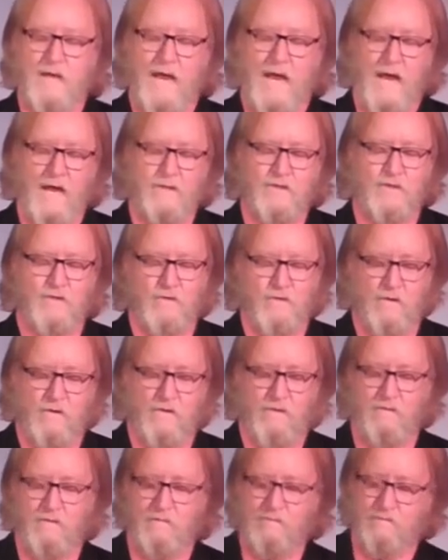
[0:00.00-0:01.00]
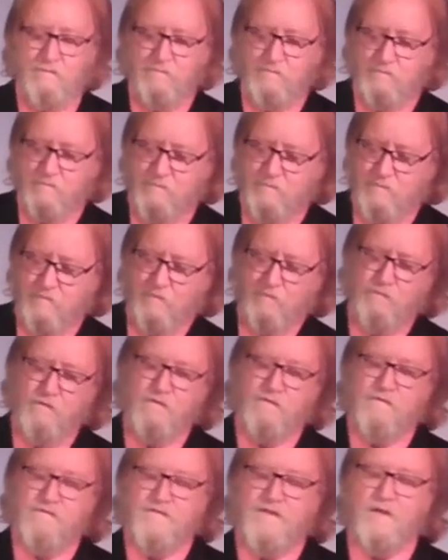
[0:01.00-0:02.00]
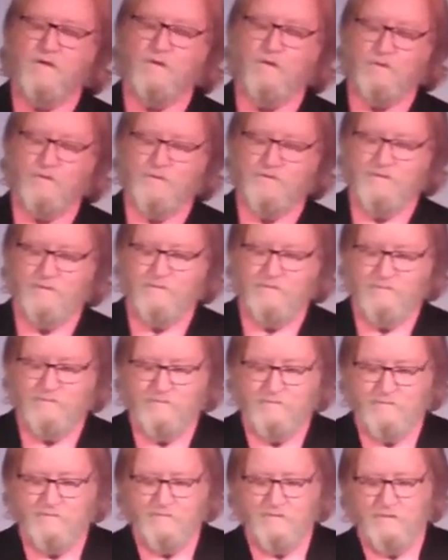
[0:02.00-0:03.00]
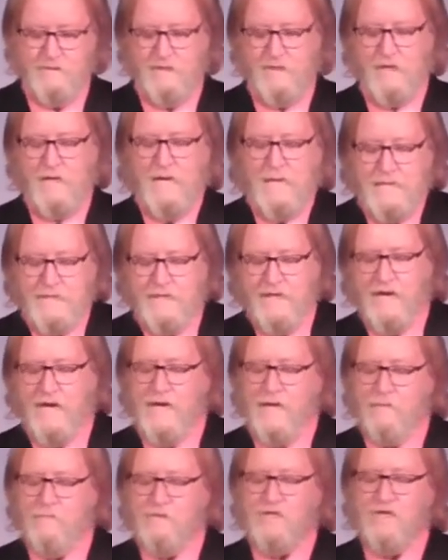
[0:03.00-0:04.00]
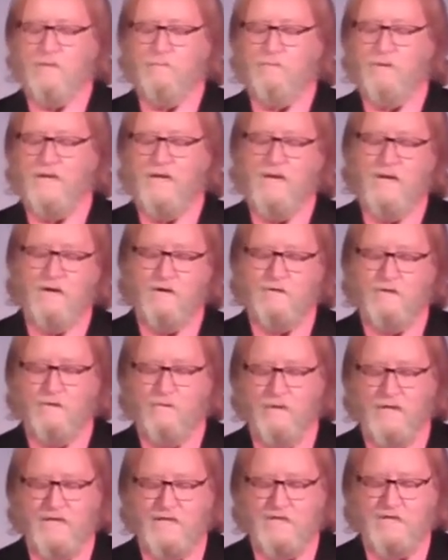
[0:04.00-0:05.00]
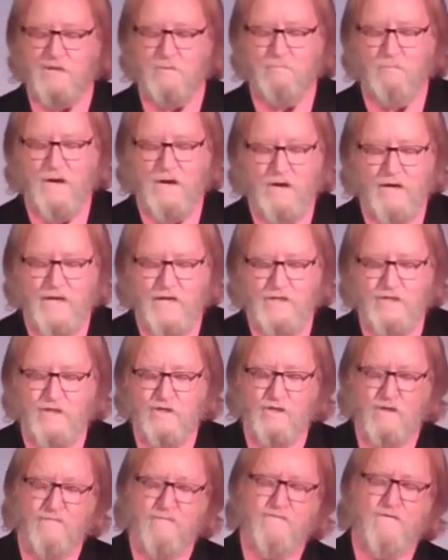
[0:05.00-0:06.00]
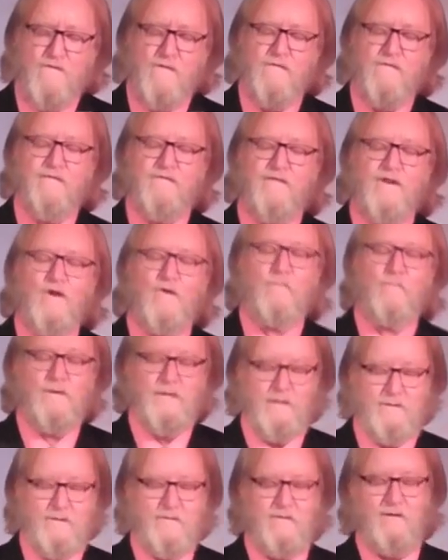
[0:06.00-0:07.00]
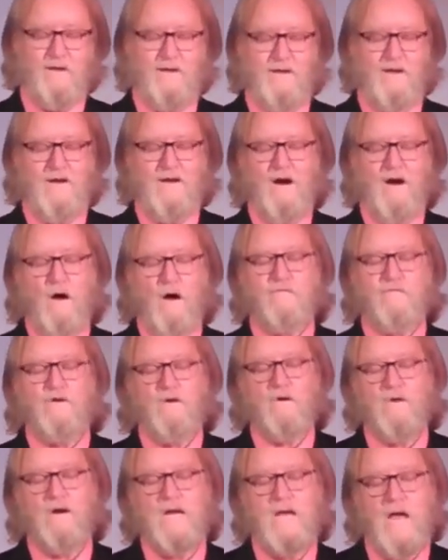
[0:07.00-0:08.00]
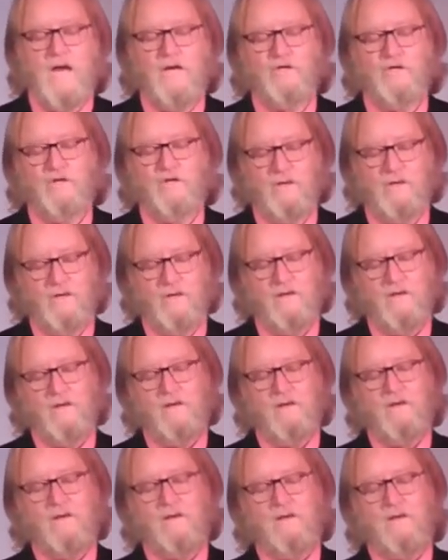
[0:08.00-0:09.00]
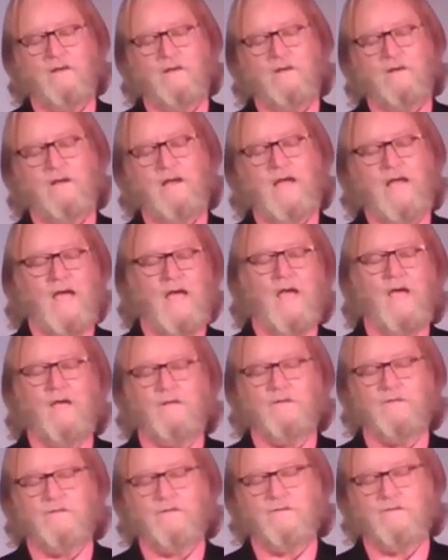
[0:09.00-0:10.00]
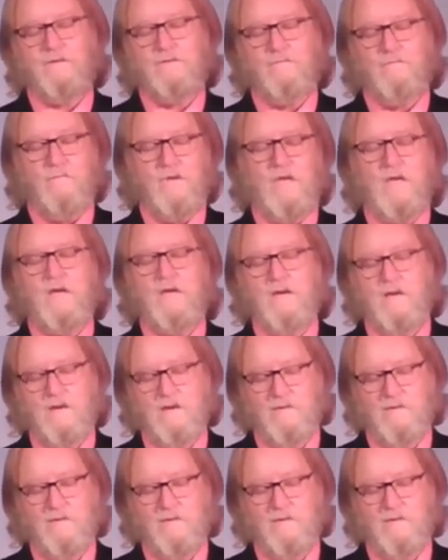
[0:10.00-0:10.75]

answered fulfilled. And that I am simply here to experience the fulfillment of creation as me.